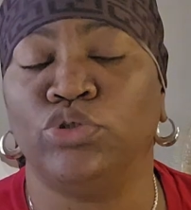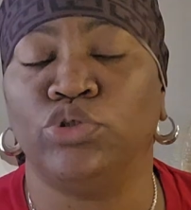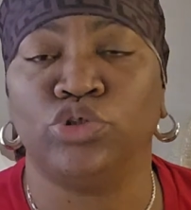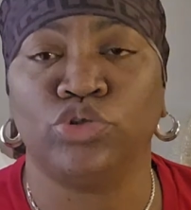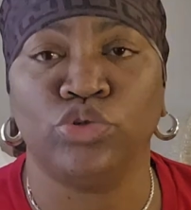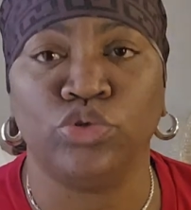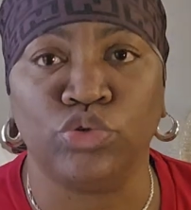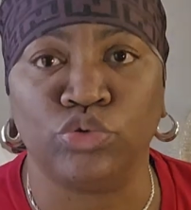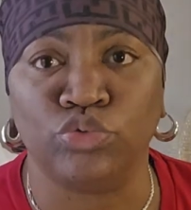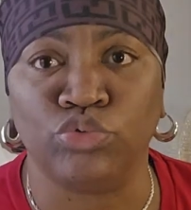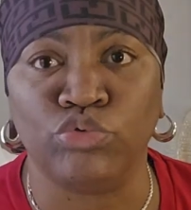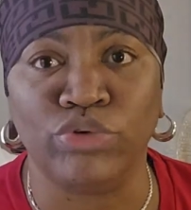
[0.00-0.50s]

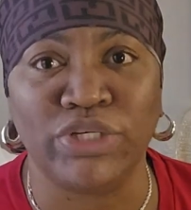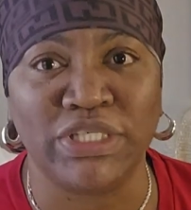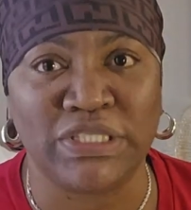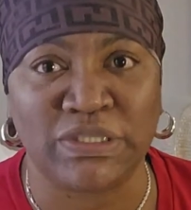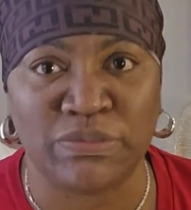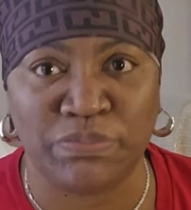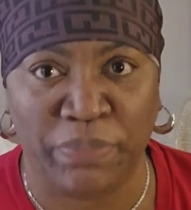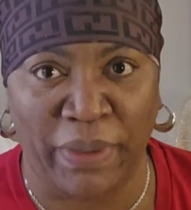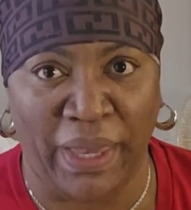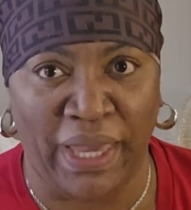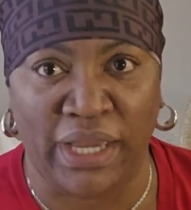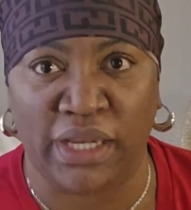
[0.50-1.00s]
should
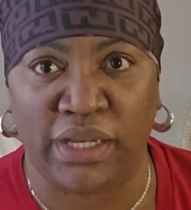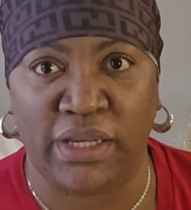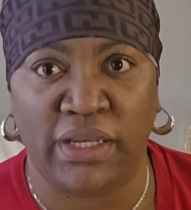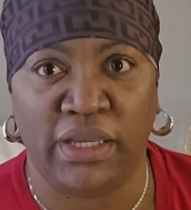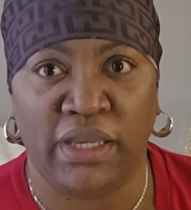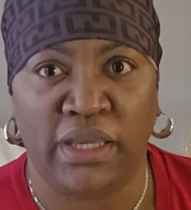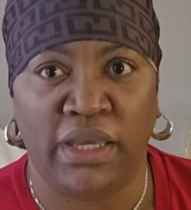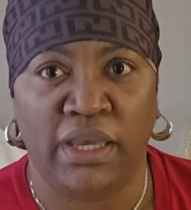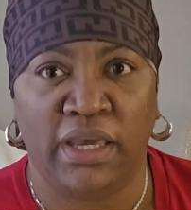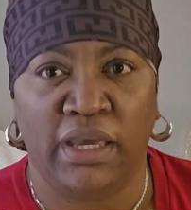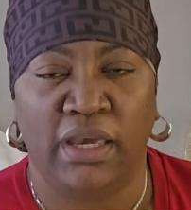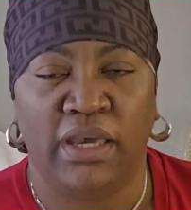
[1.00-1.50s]
respect
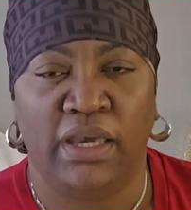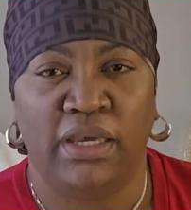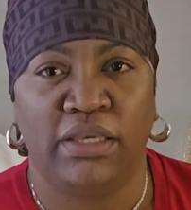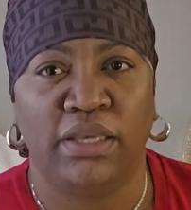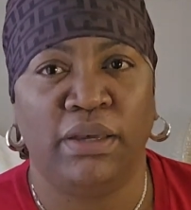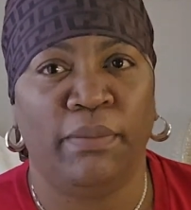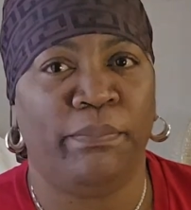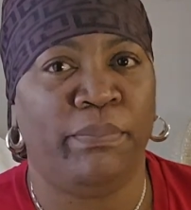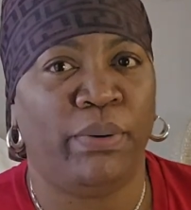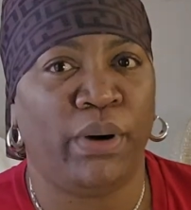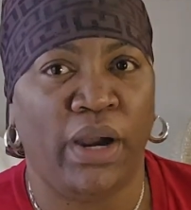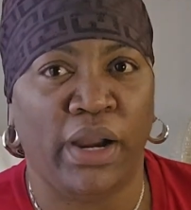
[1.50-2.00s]

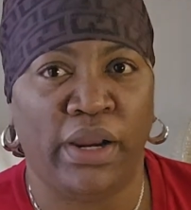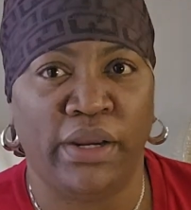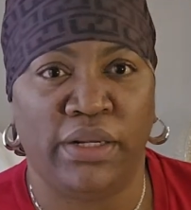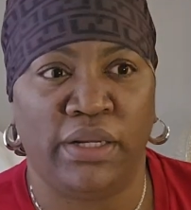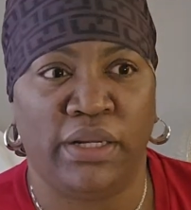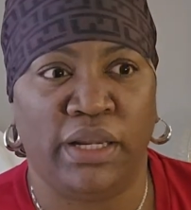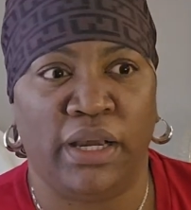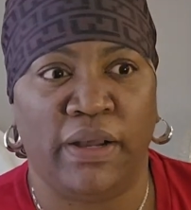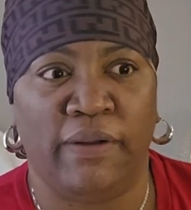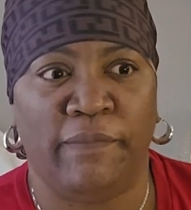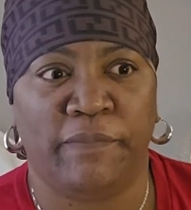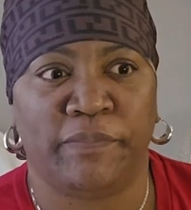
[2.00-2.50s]
your
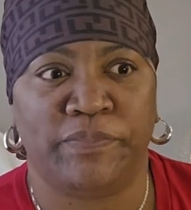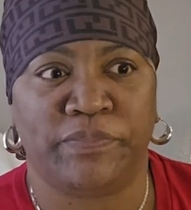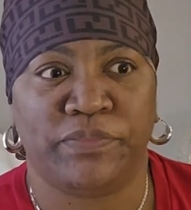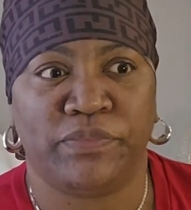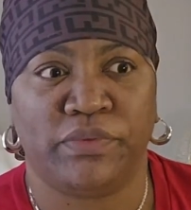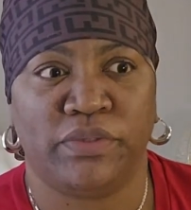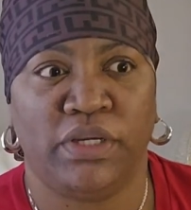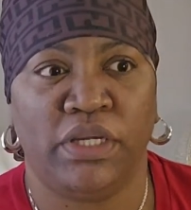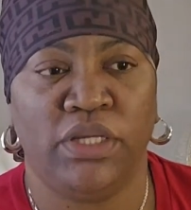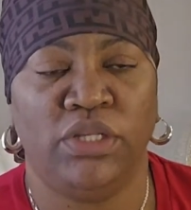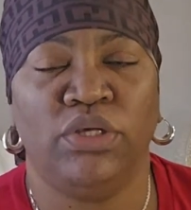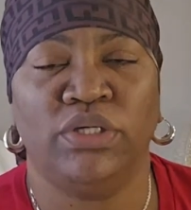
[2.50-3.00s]
partner.
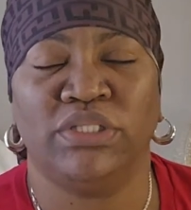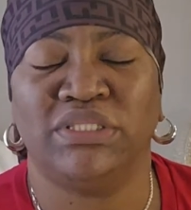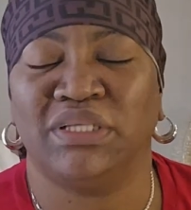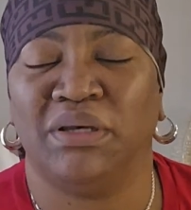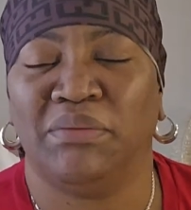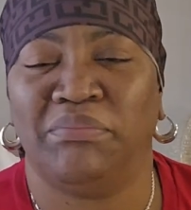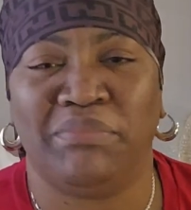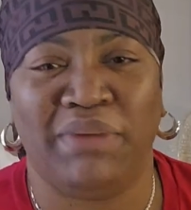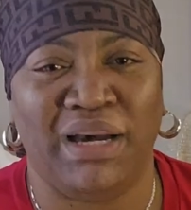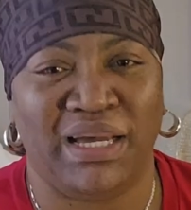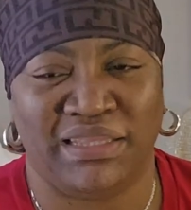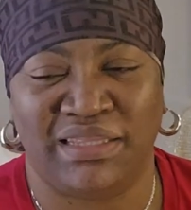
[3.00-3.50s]
It
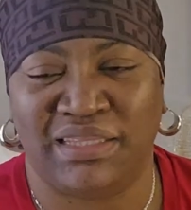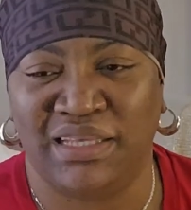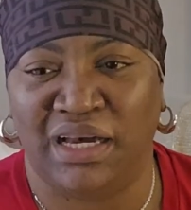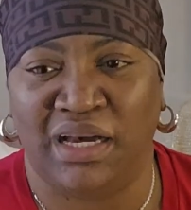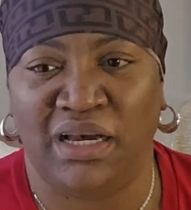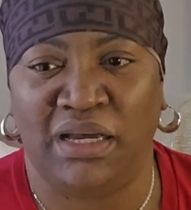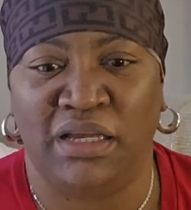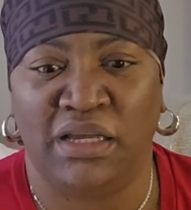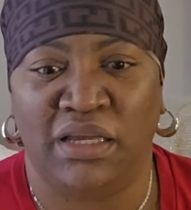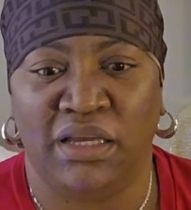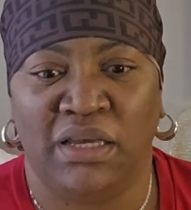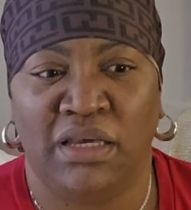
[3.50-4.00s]
doesn't
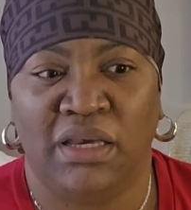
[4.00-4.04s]
matter.